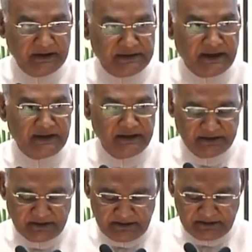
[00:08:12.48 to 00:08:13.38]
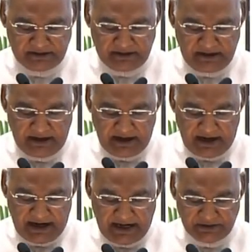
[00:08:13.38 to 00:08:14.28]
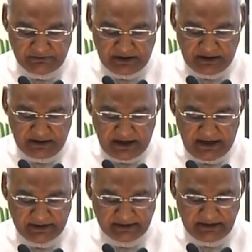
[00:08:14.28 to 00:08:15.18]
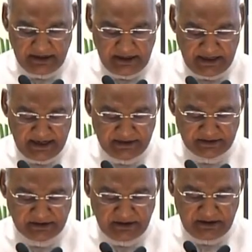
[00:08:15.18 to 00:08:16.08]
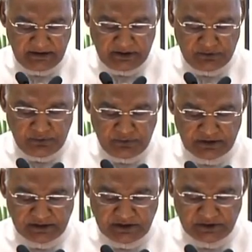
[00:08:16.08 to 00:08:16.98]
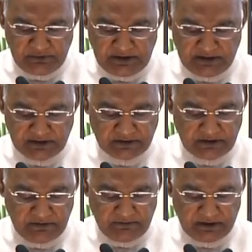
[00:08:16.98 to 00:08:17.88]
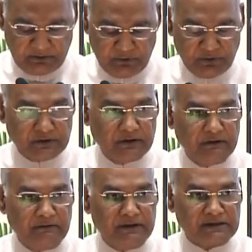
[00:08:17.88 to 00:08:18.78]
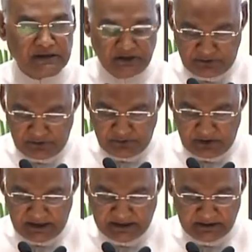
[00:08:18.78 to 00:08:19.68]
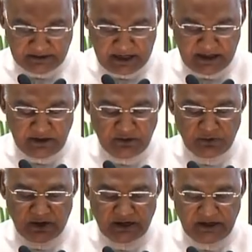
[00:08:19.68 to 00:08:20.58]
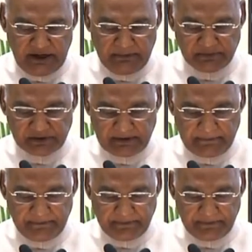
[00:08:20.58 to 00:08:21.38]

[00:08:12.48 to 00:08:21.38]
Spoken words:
generations, as well as enhance the tourist experience for those visiting to Ajanta and Ellora Caves.